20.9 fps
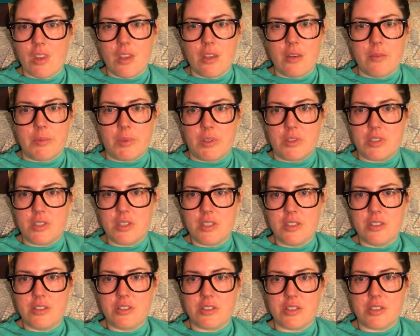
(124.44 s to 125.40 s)
Music
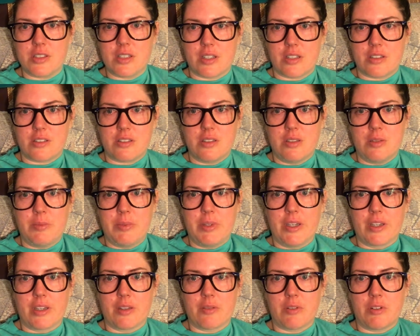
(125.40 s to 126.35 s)
is just like so
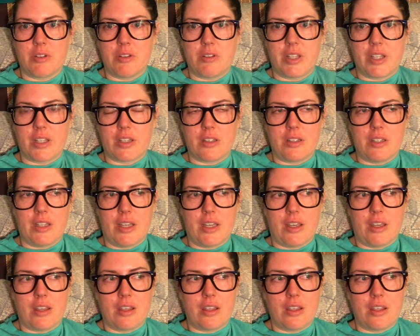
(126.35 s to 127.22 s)
big, and when you like like